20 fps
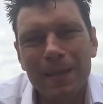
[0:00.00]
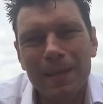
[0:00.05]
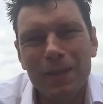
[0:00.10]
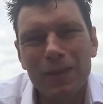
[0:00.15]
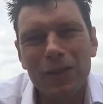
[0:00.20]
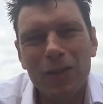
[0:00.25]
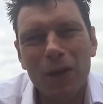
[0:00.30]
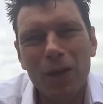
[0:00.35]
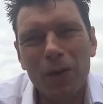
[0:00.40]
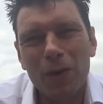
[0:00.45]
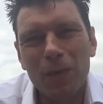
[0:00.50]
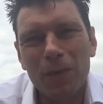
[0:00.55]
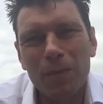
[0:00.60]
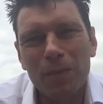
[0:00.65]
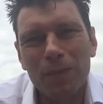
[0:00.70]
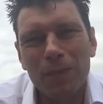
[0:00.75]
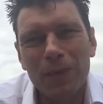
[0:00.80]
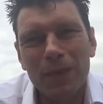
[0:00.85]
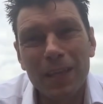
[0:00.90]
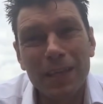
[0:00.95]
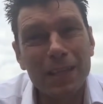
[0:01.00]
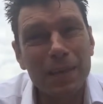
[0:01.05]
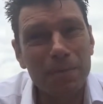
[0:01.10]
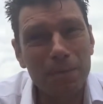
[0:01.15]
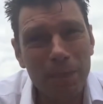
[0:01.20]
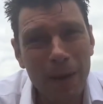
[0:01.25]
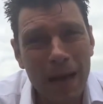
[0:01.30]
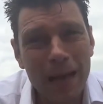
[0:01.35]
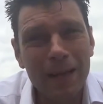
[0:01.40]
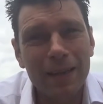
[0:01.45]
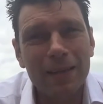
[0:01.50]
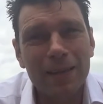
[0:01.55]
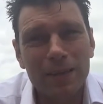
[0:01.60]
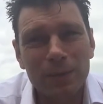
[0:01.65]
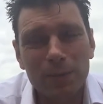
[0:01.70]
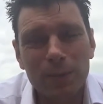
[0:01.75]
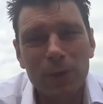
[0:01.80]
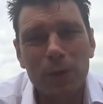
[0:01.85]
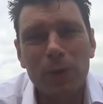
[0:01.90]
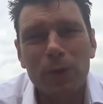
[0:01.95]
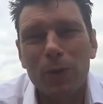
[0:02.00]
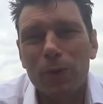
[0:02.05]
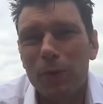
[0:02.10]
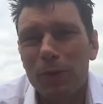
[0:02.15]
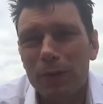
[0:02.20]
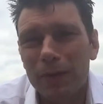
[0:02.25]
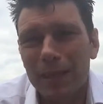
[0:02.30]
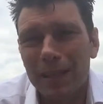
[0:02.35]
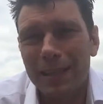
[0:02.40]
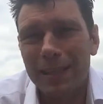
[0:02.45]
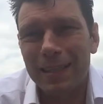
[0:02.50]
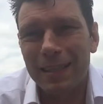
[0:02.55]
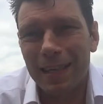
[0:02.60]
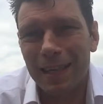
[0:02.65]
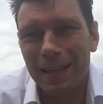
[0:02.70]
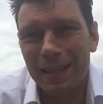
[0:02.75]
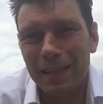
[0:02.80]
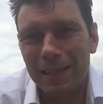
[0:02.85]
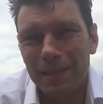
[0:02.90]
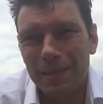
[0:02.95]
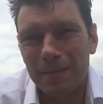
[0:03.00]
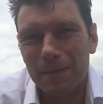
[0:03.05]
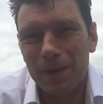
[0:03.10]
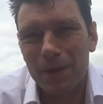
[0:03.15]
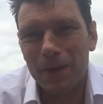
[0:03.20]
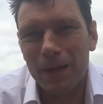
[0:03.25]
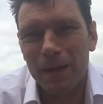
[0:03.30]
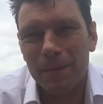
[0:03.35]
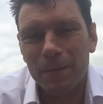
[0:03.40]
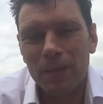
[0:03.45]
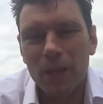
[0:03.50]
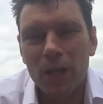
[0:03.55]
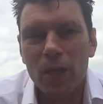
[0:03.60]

So there's a balance between all of these 6, all right?